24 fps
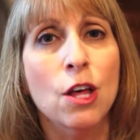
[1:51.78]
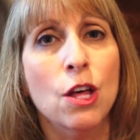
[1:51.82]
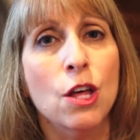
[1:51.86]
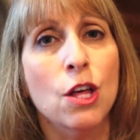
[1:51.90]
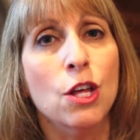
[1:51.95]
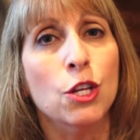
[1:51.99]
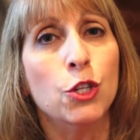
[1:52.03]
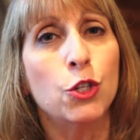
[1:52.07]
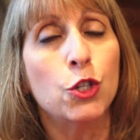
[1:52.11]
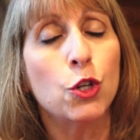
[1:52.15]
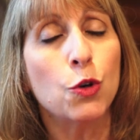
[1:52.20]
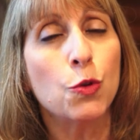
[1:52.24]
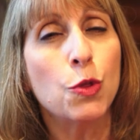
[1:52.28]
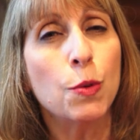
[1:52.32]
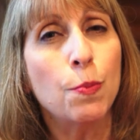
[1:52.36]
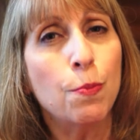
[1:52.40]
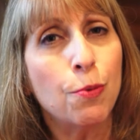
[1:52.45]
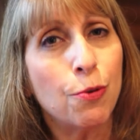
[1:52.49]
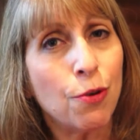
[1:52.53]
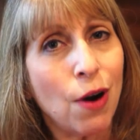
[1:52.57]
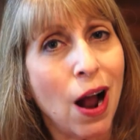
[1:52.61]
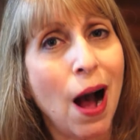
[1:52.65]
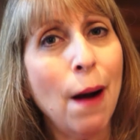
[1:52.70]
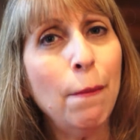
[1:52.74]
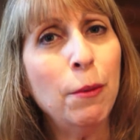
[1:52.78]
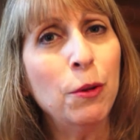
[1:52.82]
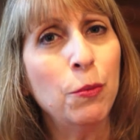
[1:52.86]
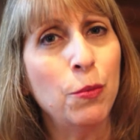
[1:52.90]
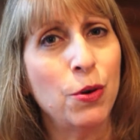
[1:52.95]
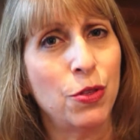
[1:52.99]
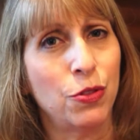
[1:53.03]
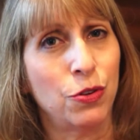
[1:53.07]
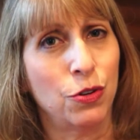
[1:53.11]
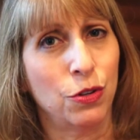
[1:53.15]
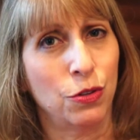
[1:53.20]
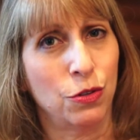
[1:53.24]
So the problem
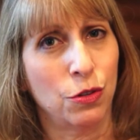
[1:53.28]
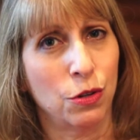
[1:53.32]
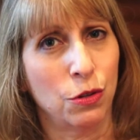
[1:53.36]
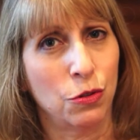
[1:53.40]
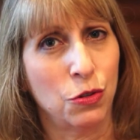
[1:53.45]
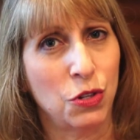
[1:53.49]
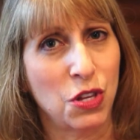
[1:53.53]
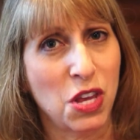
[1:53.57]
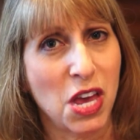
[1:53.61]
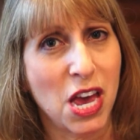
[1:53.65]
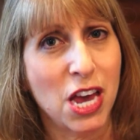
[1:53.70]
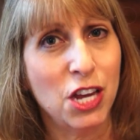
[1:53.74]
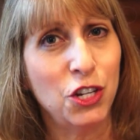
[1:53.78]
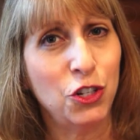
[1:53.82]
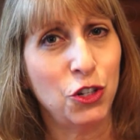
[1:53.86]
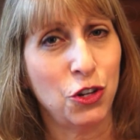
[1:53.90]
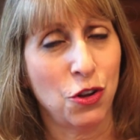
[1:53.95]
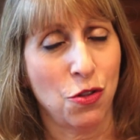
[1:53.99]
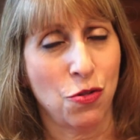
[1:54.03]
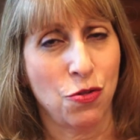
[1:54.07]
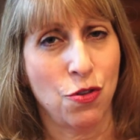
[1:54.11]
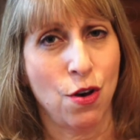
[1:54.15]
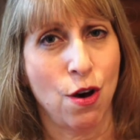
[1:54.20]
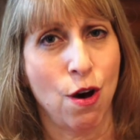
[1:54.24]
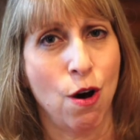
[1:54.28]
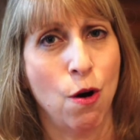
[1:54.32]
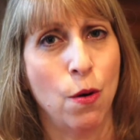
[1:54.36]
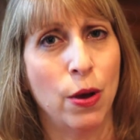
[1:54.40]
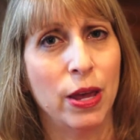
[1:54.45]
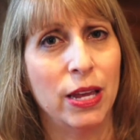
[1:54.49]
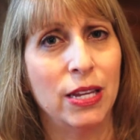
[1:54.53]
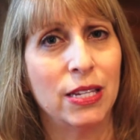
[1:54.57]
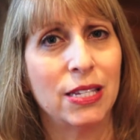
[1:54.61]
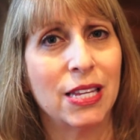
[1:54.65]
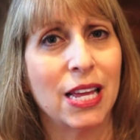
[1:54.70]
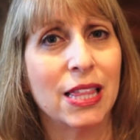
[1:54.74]
with dissociation, though,
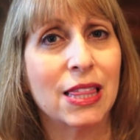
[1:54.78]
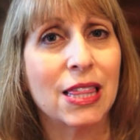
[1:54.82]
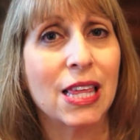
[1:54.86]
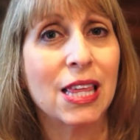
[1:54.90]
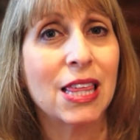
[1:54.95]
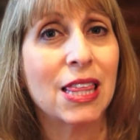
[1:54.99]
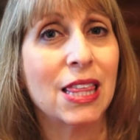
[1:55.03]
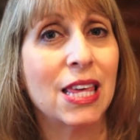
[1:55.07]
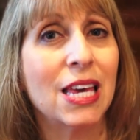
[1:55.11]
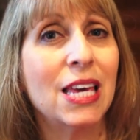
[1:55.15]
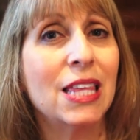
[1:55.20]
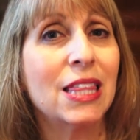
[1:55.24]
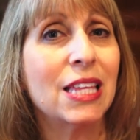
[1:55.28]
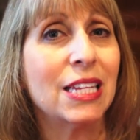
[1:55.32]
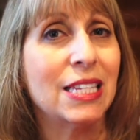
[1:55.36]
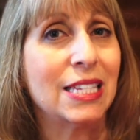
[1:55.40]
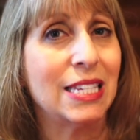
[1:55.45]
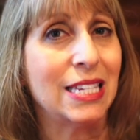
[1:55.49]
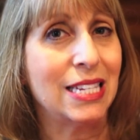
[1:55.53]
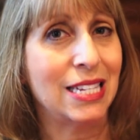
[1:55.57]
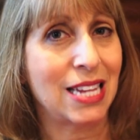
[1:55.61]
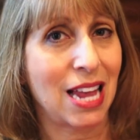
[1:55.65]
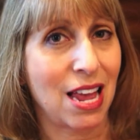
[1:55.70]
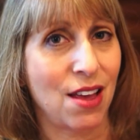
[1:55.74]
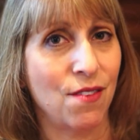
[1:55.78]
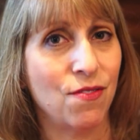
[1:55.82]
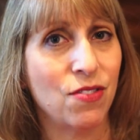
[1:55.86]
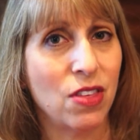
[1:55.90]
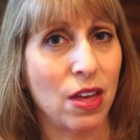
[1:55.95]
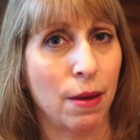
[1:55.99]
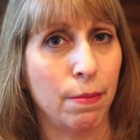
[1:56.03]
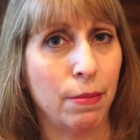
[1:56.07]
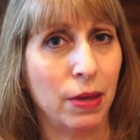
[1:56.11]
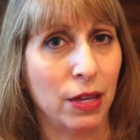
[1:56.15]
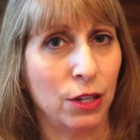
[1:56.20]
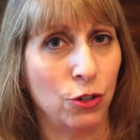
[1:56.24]
is that the thing that saved
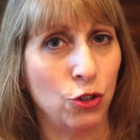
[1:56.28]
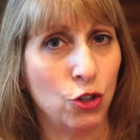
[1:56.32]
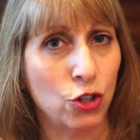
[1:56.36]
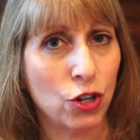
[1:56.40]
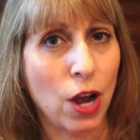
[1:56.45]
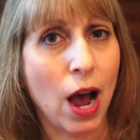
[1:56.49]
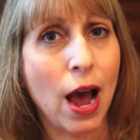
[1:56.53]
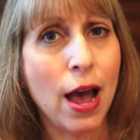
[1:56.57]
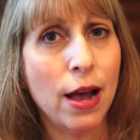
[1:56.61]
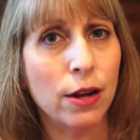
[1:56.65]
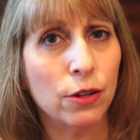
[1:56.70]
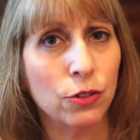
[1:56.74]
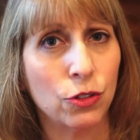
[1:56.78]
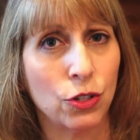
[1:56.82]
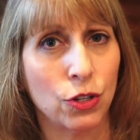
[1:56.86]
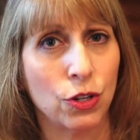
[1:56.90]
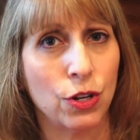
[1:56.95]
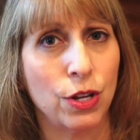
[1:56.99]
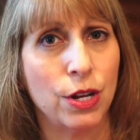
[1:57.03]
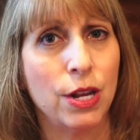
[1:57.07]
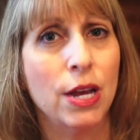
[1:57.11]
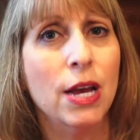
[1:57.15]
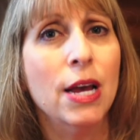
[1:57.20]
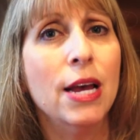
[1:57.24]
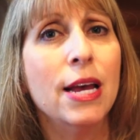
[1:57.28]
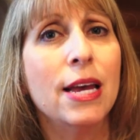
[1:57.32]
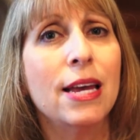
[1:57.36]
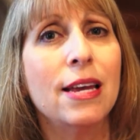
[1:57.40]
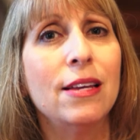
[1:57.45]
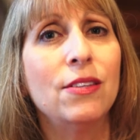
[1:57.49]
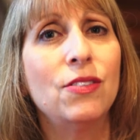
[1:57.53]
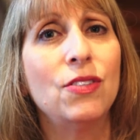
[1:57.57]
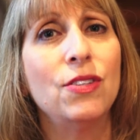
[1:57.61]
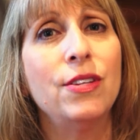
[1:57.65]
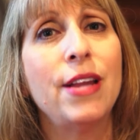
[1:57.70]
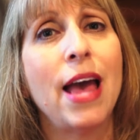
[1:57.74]
them in childhood
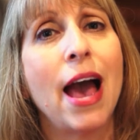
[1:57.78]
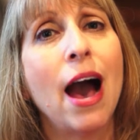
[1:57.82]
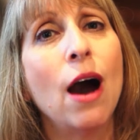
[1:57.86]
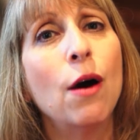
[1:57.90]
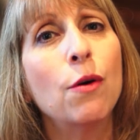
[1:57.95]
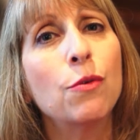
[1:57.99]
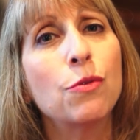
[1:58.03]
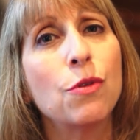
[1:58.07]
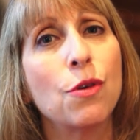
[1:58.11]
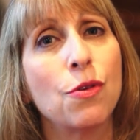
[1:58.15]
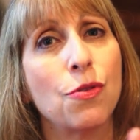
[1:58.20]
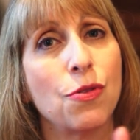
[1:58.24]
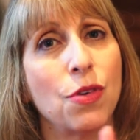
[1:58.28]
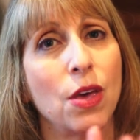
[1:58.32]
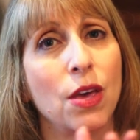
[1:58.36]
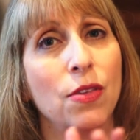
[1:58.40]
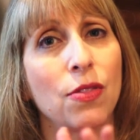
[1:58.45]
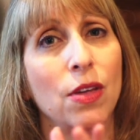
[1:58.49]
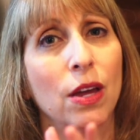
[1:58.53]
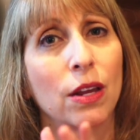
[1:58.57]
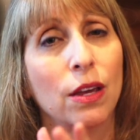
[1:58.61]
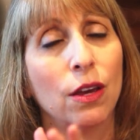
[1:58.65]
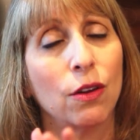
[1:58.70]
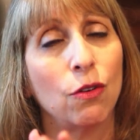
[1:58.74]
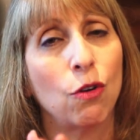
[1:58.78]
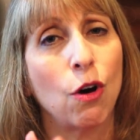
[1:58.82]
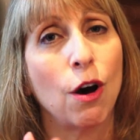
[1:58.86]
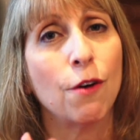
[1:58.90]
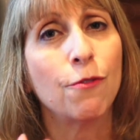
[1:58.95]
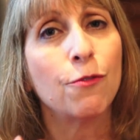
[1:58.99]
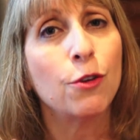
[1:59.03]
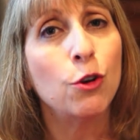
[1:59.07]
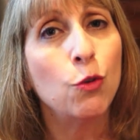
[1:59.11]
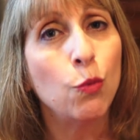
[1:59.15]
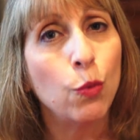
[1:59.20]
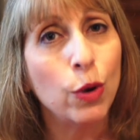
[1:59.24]
is now the thing that can
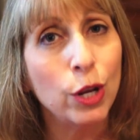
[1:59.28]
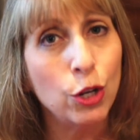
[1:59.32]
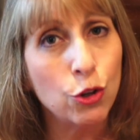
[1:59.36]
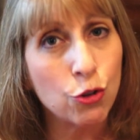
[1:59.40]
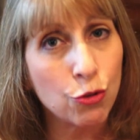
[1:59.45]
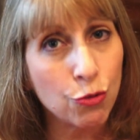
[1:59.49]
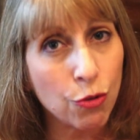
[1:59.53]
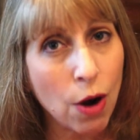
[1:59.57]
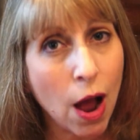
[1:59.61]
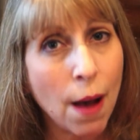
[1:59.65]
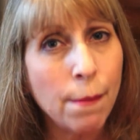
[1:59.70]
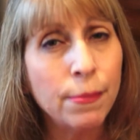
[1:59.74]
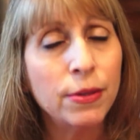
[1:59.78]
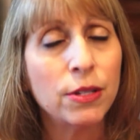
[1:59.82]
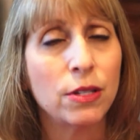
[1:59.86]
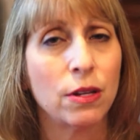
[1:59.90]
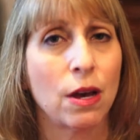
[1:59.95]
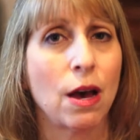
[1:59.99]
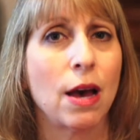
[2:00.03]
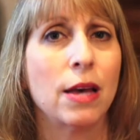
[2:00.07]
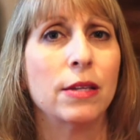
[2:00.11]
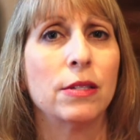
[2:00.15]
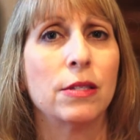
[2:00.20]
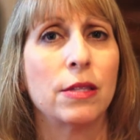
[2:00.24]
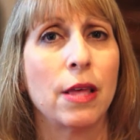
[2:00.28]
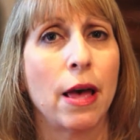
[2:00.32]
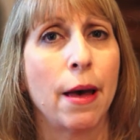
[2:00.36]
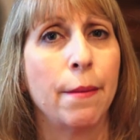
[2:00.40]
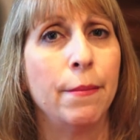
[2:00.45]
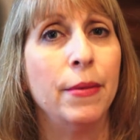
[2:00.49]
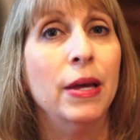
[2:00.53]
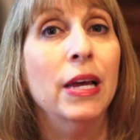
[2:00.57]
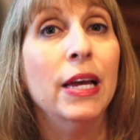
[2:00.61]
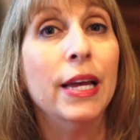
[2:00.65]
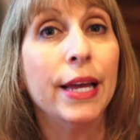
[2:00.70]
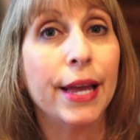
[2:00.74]
often re-traumatize them
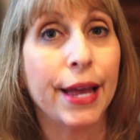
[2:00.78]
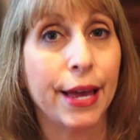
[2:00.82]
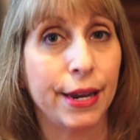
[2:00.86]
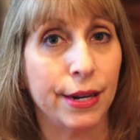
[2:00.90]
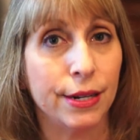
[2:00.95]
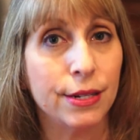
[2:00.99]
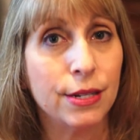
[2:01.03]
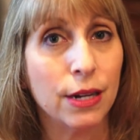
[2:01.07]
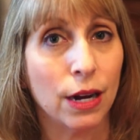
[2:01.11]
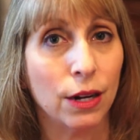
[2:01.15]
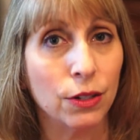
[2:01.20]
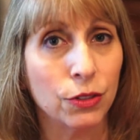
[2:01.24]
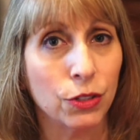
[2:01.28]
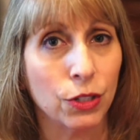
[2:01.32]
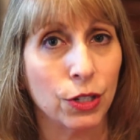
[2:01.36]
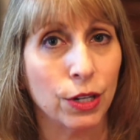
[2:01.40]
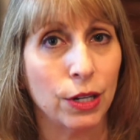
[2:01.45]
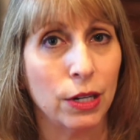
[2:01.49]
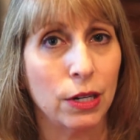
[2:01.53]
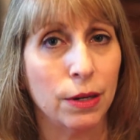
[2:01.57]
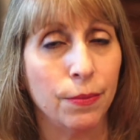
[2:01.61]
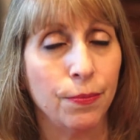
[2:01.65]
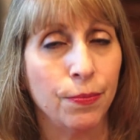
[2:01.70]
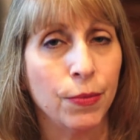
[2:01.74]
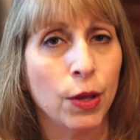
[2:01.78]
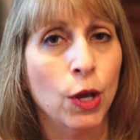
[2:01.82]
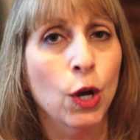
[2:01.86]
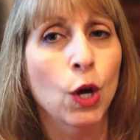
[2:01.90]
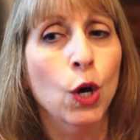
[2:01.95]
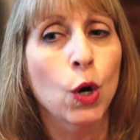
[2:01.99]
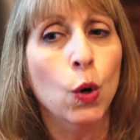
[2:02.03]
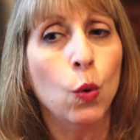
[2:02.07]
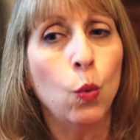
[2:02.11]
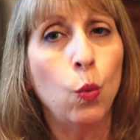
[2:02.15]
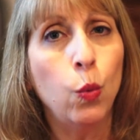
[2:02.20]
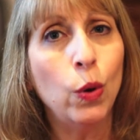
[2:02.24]
in adulthood.
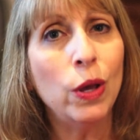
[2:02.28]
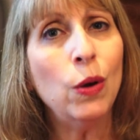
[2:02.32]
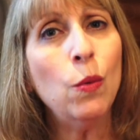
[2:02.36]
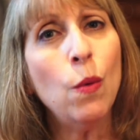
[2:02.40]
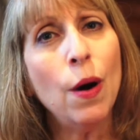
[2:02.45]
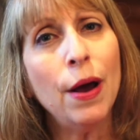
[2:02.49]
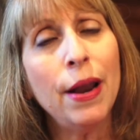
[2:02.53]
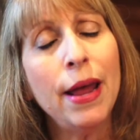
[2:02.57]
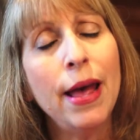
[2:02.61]
We want to